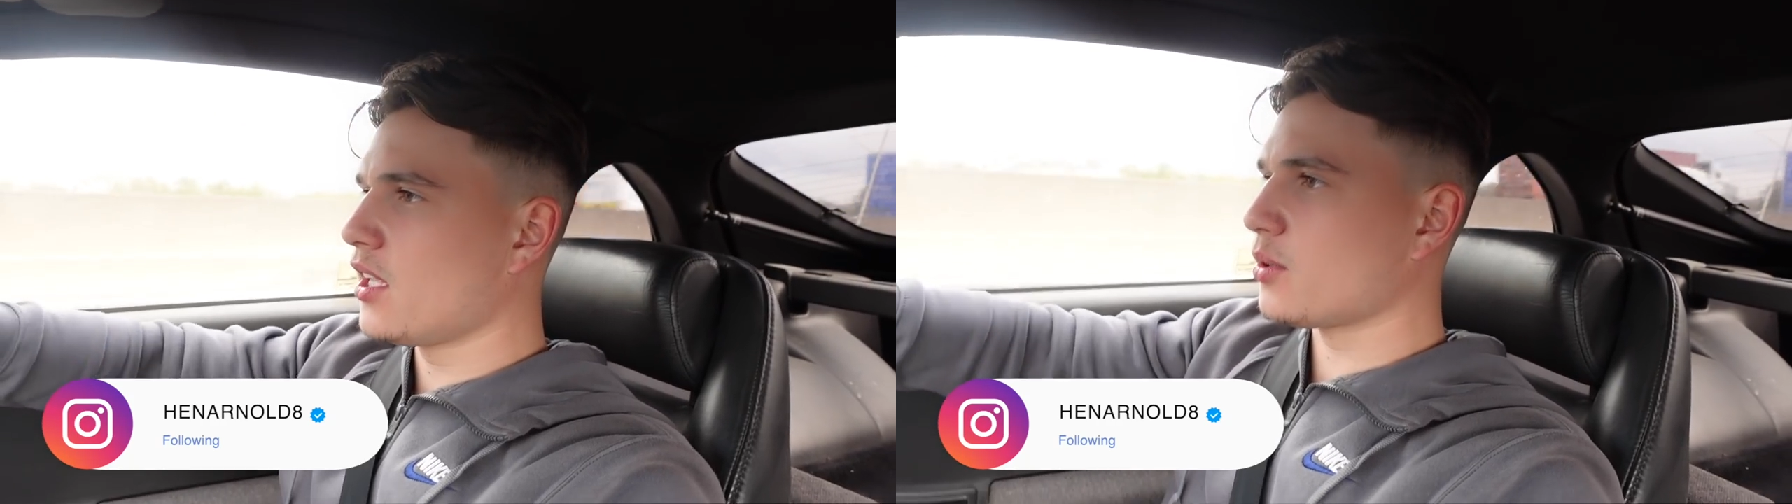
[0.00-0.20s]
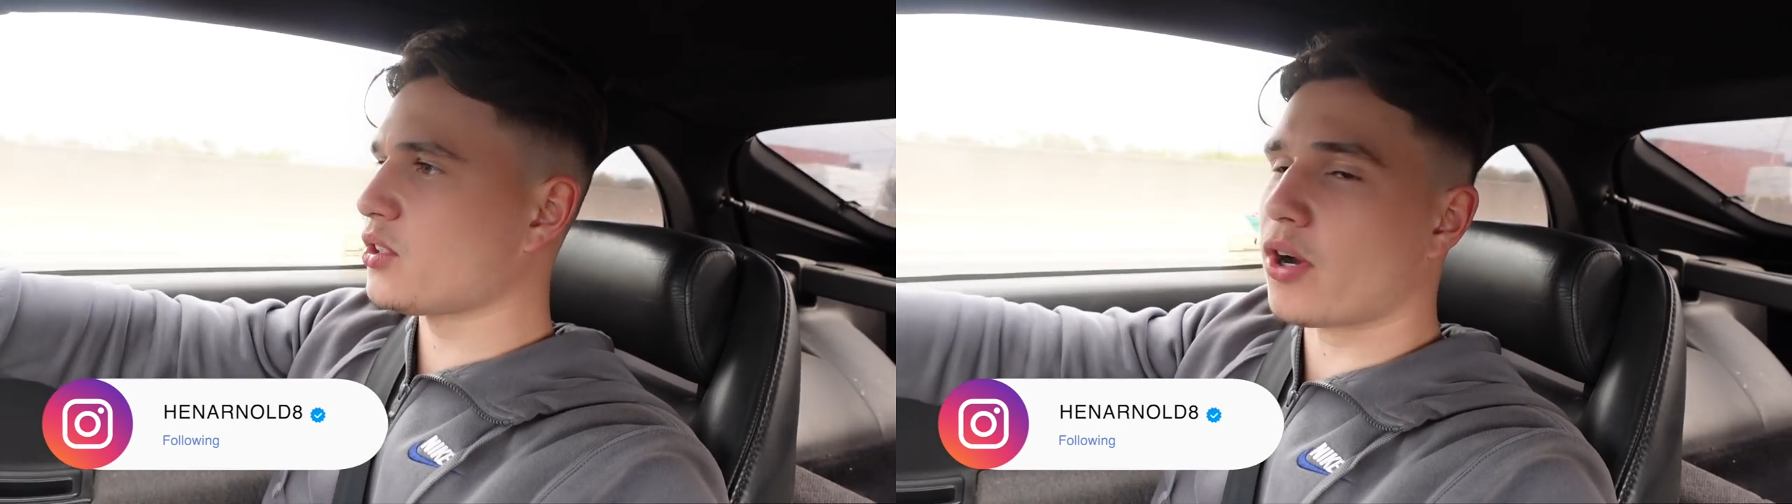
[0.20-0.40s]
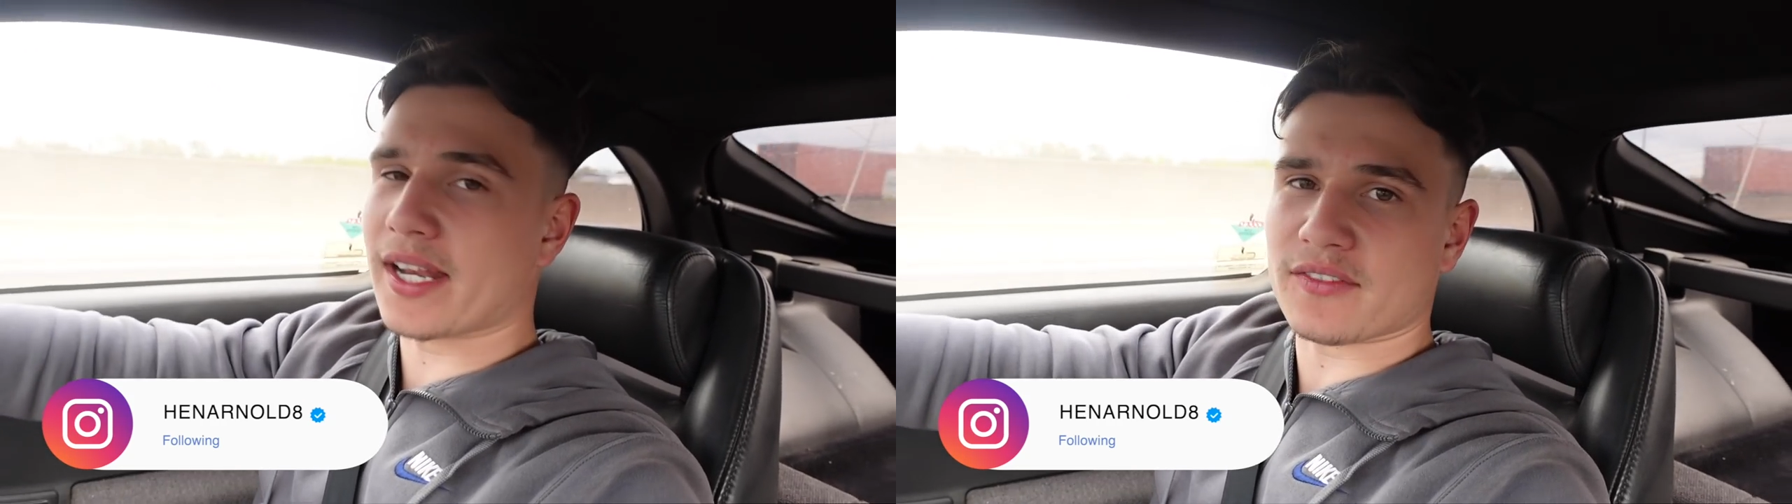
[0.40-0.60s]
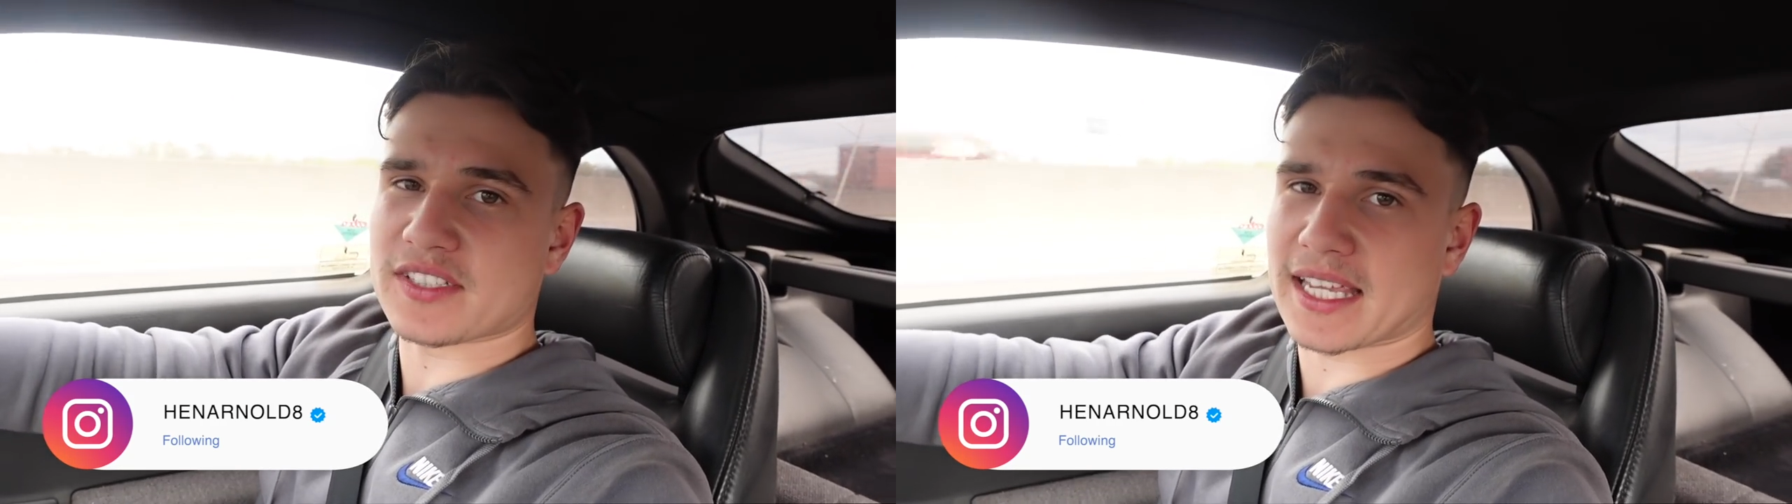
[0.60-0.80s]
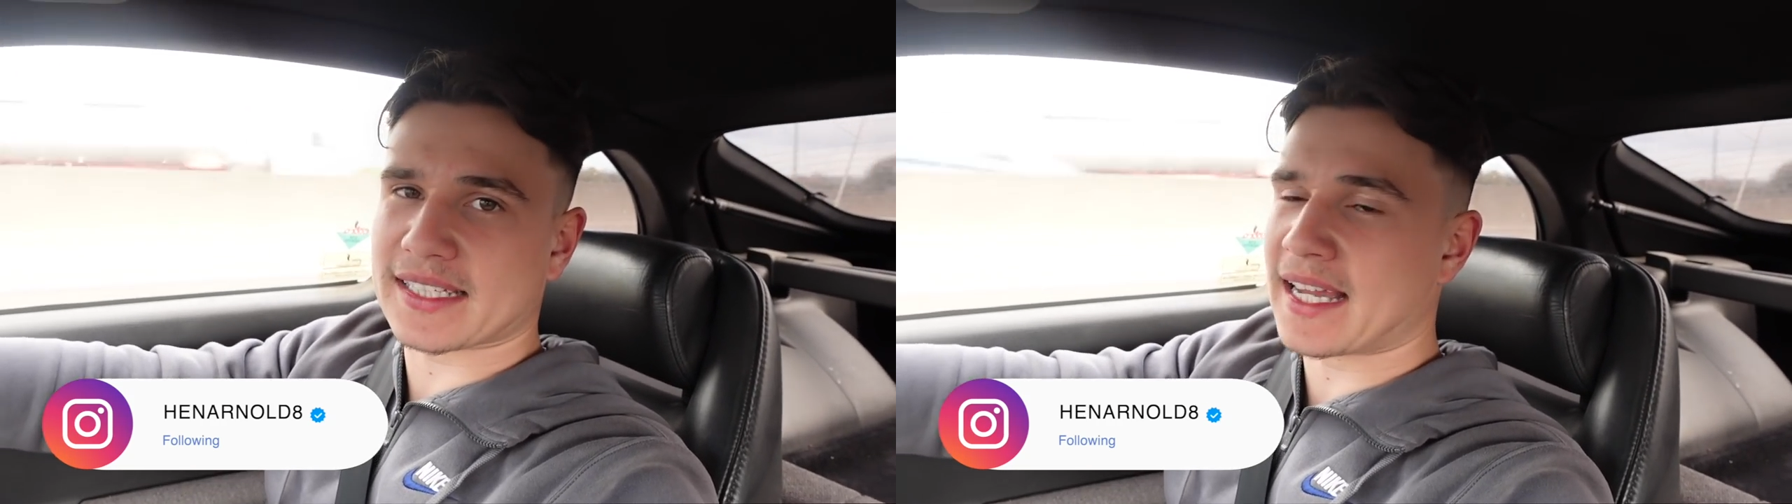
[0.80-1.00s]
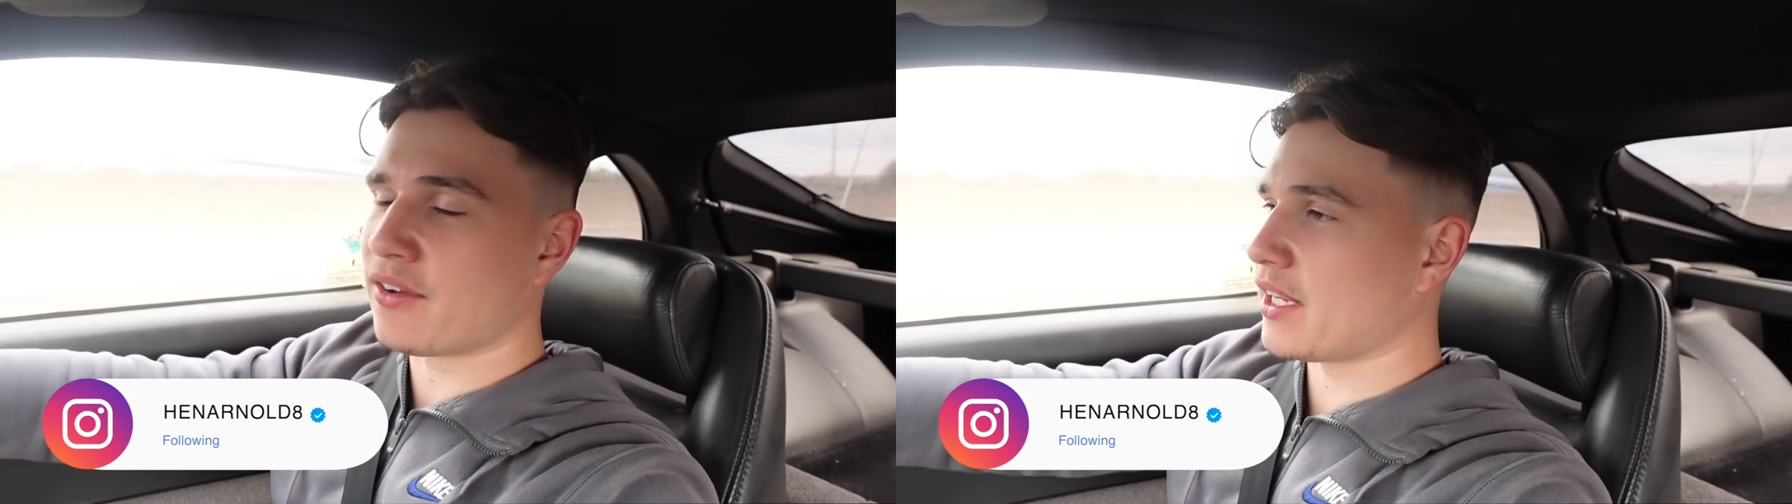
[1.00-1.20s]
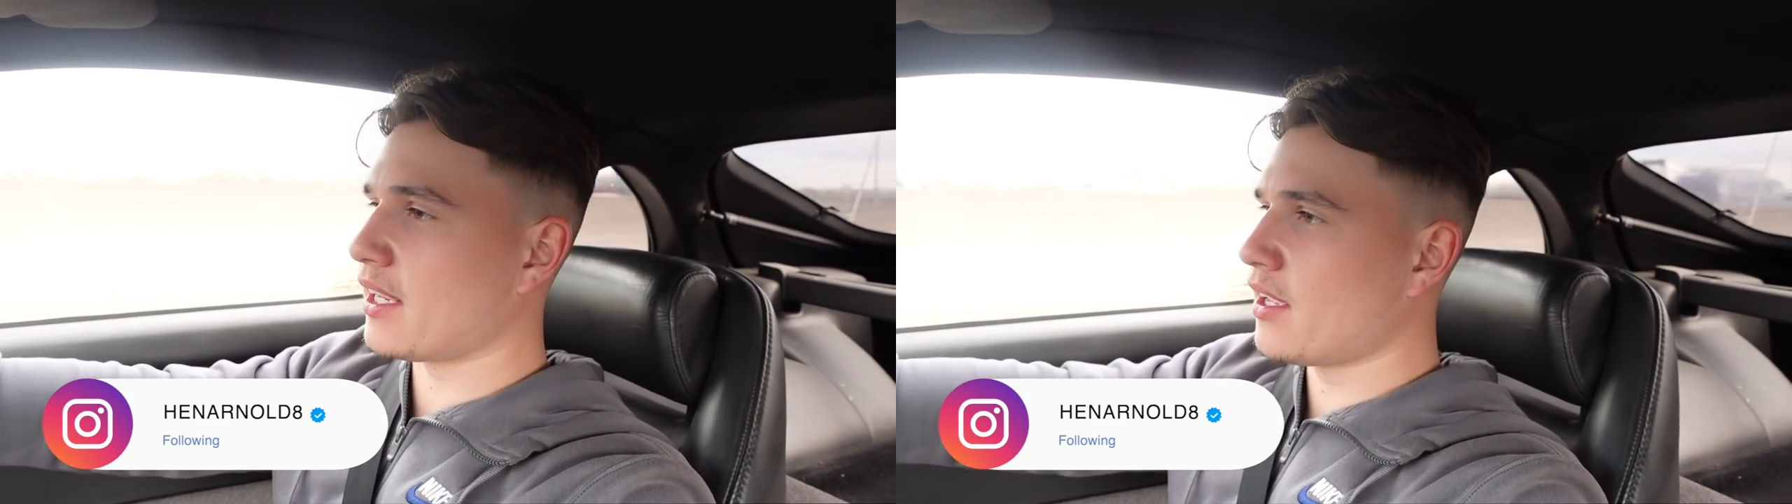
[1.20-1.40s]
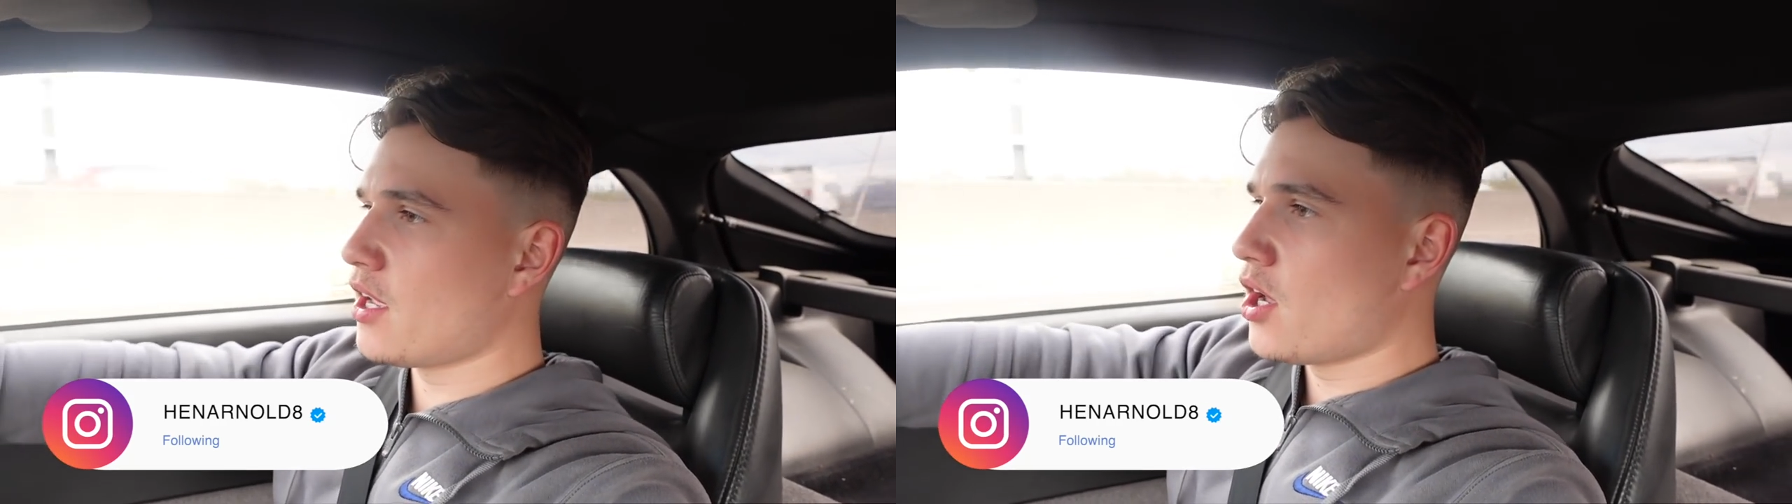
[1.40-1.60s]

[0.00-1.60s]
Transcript: so it's got enough to get down here